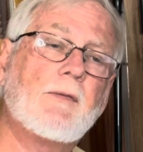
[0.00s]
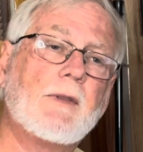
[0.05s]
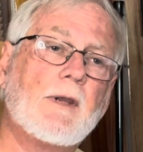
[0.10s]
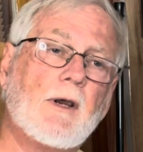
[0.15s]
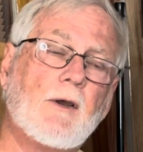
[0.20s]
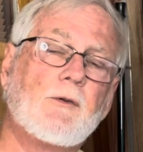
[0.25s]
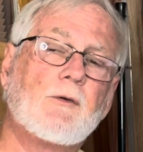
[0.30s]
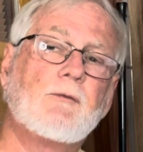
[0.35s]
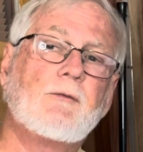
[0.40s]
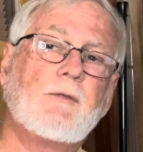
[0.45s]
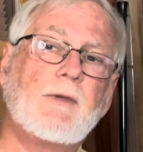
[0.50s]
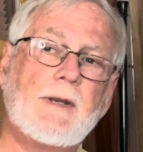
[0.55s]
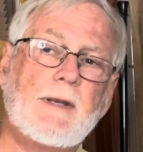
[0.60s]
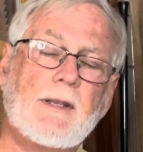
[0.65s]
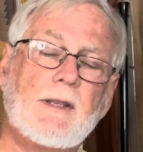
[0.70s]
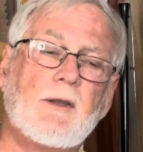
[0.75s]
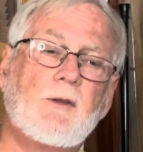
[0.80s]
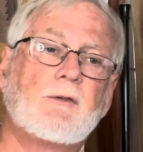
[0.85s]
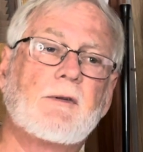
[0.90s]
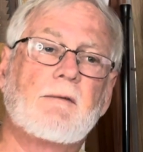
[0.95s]
the other
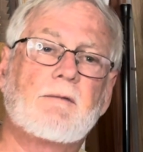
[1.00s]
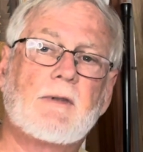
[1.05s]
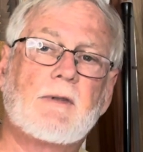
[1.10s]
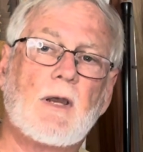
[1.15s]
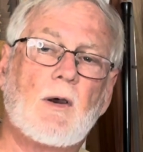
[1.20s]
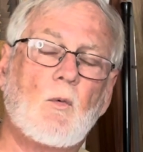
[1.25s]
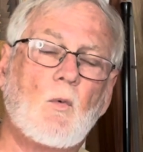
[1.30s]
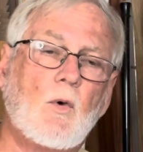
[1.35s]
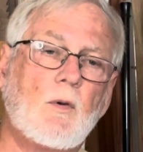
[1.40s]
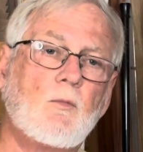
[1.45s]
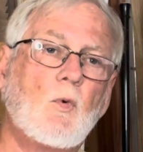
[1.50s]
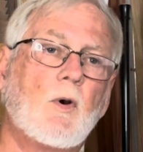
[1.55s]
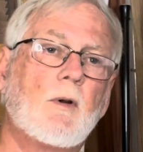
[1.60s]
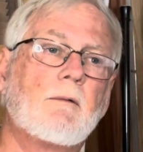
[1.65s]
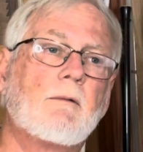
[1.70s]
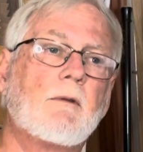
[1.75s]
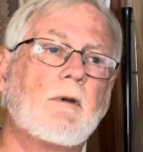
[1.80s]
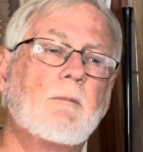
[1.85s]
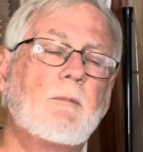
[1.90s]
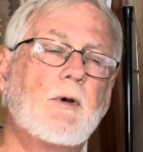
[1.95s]
videos. I've got one more
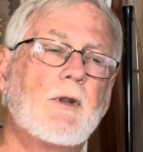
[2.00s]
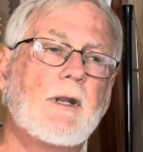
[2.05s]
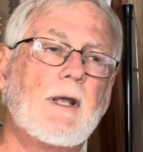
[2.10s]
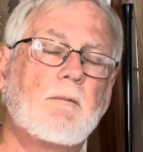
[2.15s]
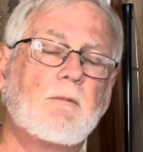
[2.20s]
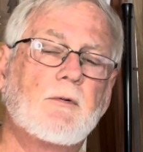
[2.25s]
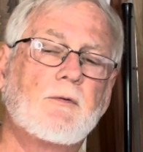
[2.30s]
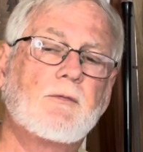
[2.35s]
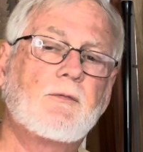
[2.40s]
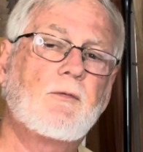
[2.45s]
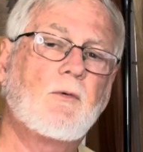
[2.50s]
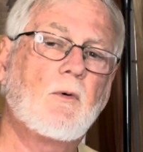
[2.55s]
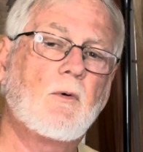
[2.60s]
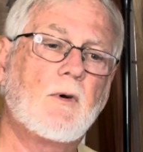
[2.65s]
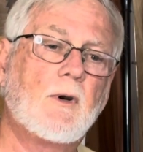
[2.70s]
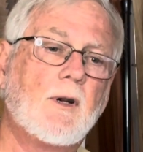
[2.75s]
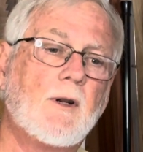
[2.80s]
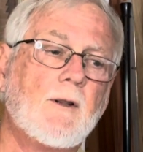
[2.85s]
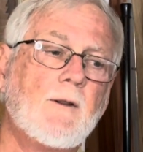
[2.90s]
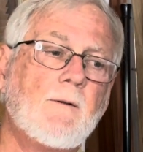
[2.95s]
I'm going to put out
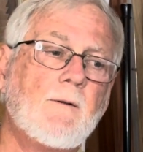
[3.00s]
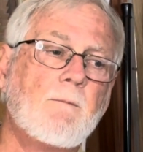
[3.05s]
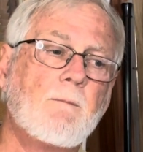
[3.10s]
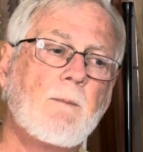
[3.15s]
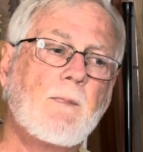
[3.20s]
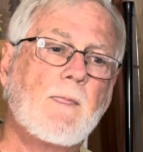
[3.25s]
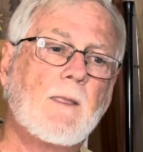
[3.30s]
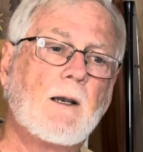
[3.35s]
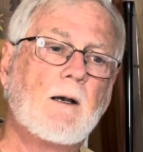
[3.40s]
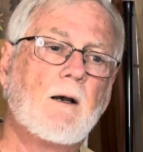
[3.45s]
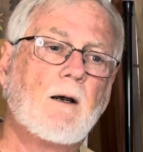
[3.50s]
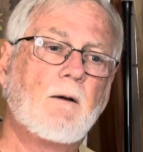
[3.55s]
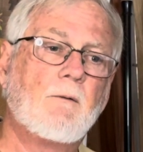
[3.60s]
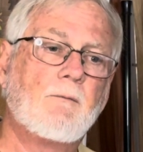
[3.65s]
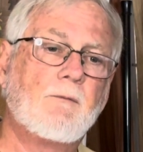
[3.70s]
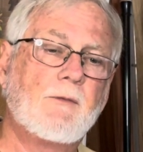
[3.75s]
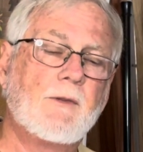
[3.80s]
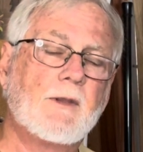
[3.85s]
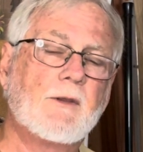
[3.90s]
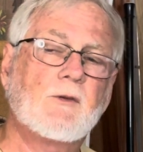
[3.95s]
before
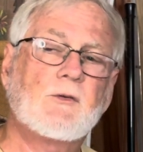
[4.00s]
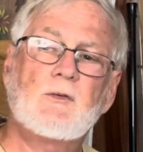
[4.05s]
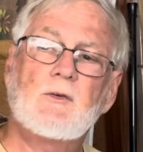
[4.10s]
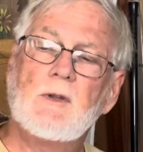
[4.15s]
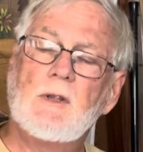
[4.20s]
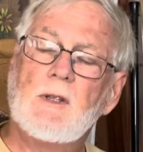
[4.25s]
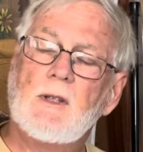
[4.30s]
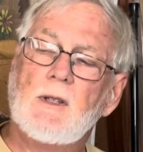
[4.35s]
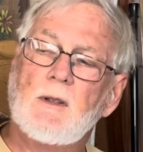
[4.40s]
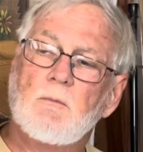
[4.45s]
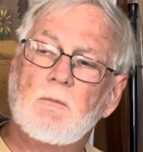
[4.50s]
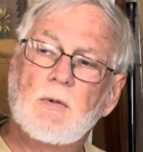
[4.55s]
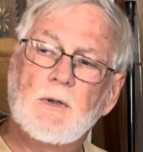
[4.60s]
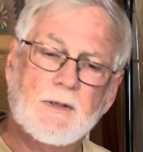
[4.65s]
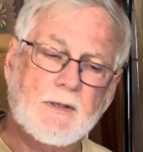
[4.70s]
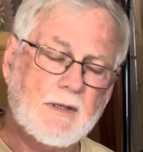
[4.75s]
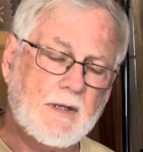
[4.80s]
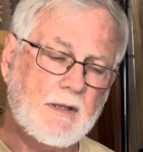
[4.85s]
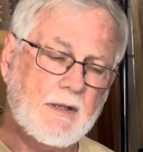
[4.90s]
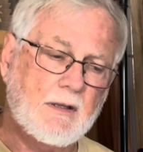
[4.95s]
this,
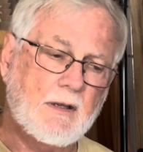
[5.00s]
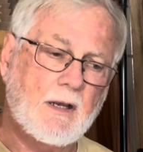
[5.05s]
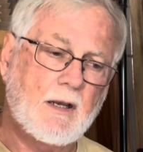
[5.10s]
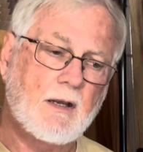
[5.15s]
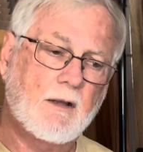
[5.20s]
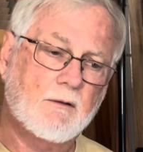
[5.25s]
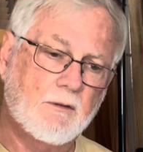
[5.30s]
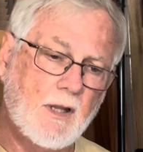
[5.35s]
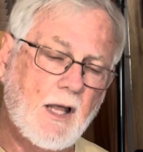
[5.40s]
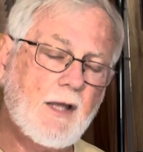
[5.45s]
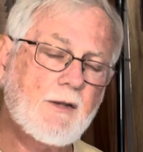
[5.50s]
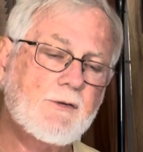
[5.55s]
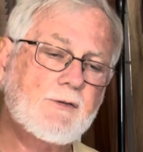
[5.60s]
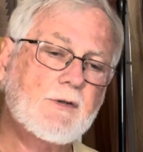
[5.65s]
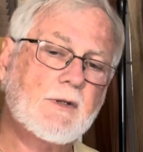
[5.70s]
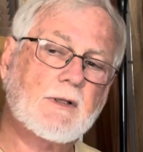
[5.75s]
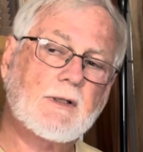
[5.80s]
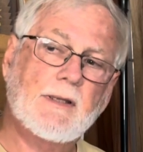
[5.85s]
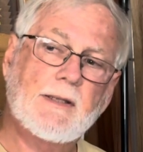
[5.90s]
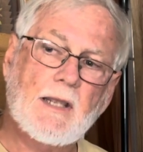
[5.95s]
but
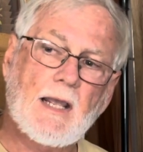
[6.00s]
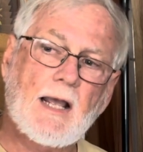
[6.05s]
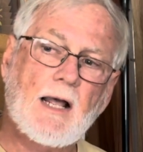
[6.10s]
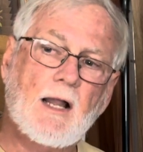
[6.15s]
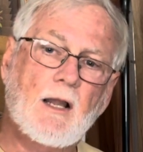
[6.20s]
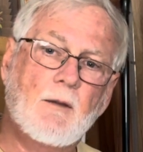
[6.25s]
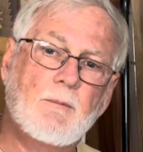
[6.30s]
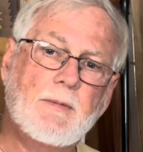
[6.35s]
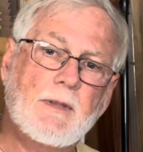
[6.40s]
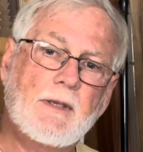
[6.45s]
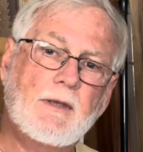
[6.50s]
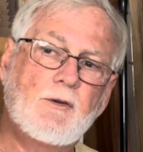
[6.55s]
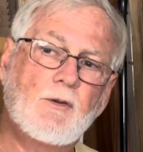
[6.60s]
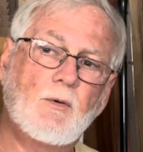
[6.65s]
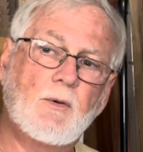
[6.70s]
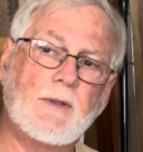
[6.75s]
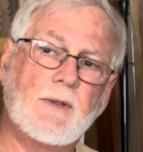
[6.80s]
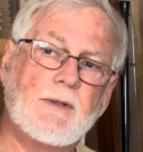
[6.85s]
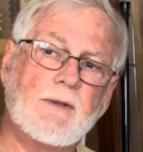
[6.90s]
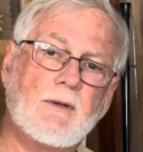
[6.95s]
logically, I'll be
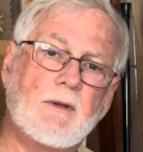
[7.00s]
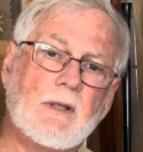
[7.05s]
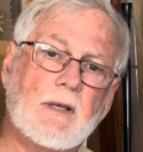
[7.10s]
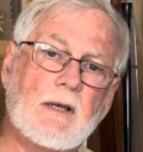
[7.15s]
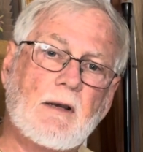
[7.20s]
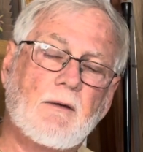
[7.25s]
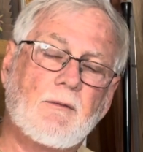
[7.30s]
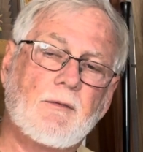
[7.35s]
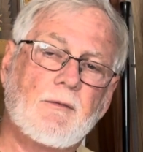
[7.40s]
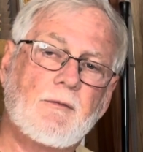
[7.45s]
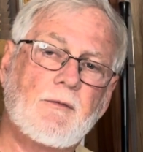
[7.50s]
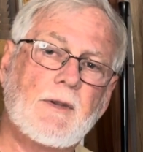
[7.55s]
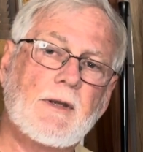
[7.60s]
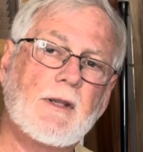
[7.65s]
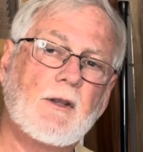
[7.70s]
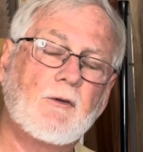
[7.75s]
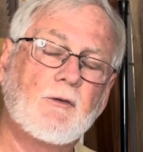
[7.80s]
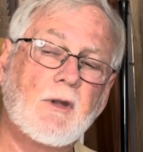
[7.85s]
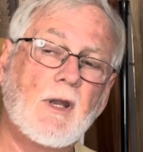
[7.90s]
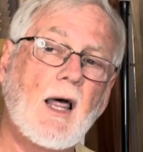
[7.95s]
doing
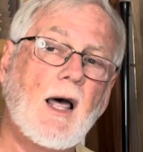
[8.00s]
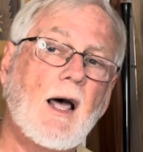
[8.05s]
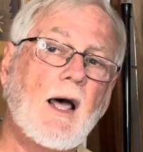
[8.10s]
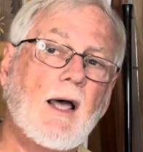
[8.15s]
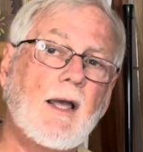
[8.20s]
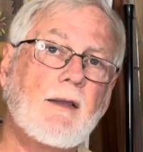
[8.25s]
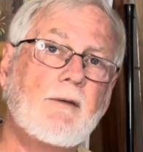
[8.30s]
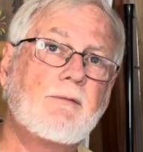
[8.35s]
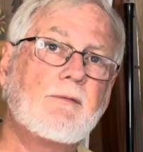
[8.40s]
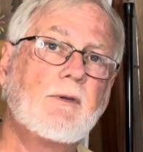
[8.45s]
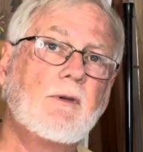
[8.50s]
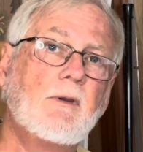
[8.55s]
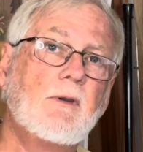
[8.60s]
videos live